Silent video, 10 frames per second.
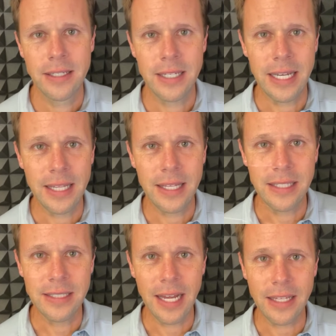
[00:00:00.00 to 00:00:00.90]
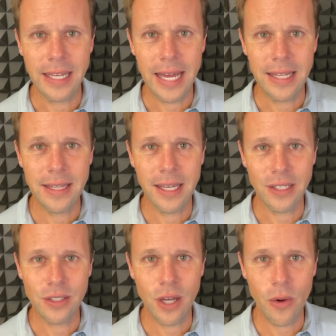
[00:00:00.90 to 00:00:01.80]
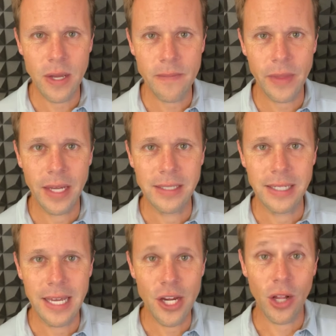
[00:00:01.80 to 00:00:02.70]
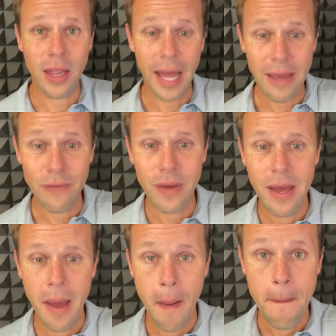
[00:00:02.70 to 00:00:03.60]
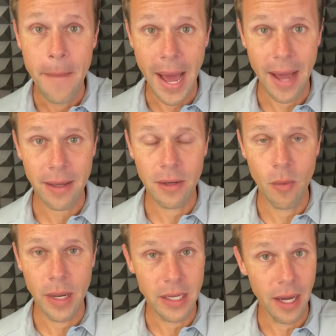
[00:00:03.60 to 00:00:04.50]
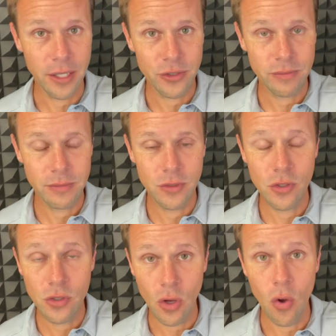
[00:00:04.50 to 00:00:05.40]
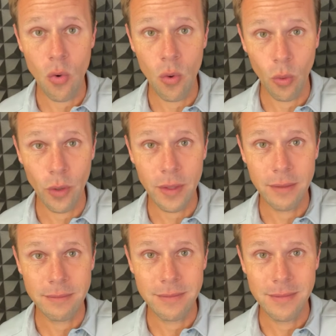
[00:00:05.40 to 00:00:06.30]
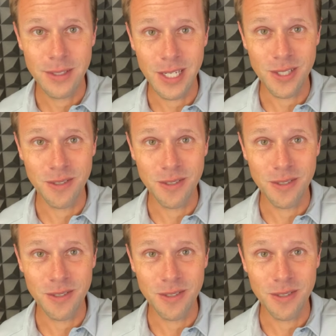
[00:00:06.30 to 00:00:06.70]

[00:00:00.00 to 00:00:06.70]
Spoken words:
to get these delegated things going and to get your life back. Oh my gosh, so worth it. See you